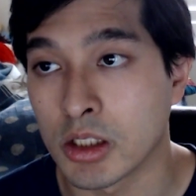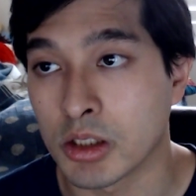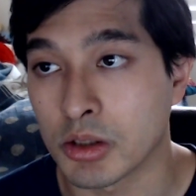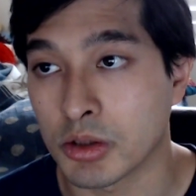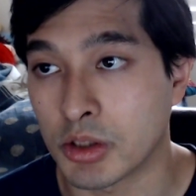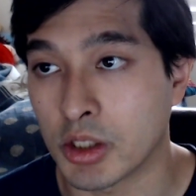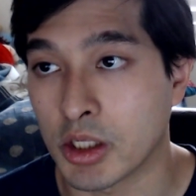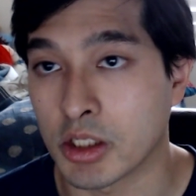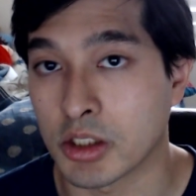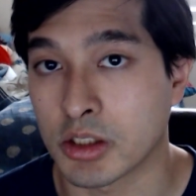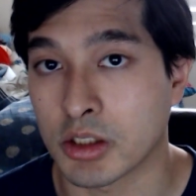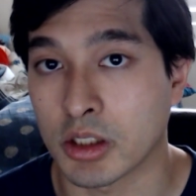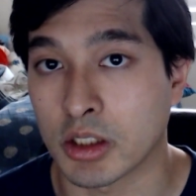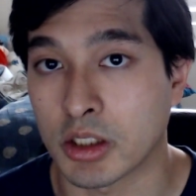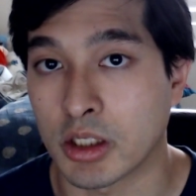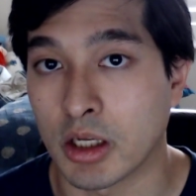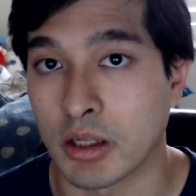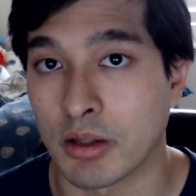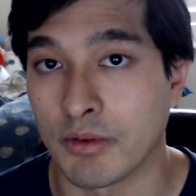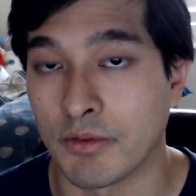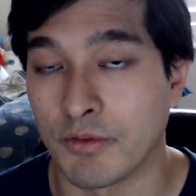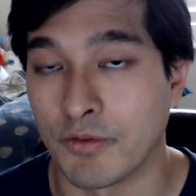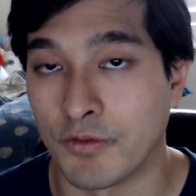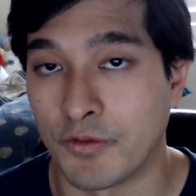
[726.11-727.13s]
things could
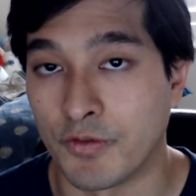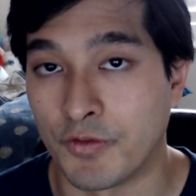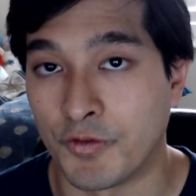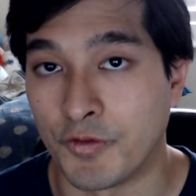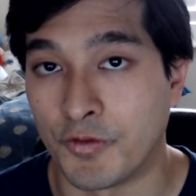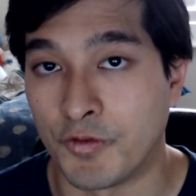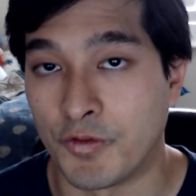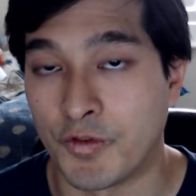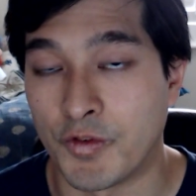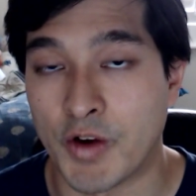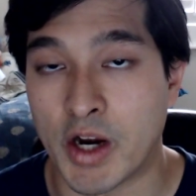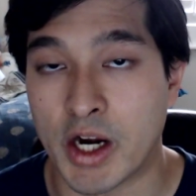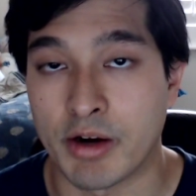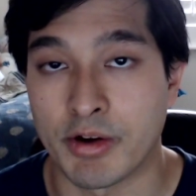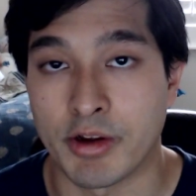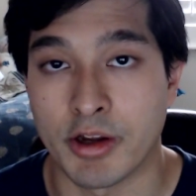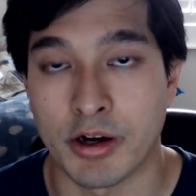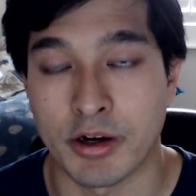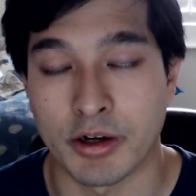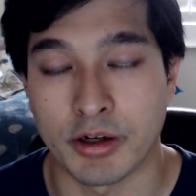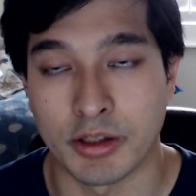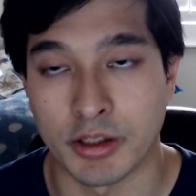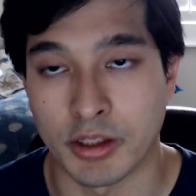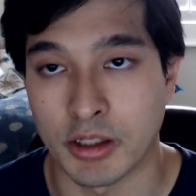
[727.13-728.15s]
get very
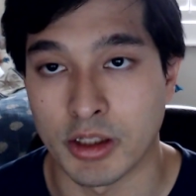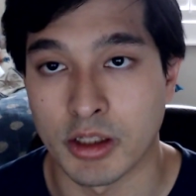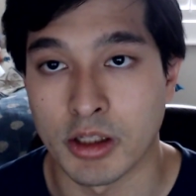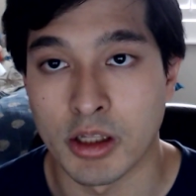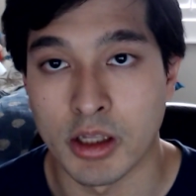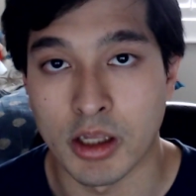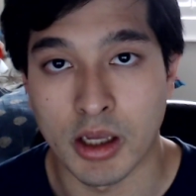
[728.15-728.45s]
ugly.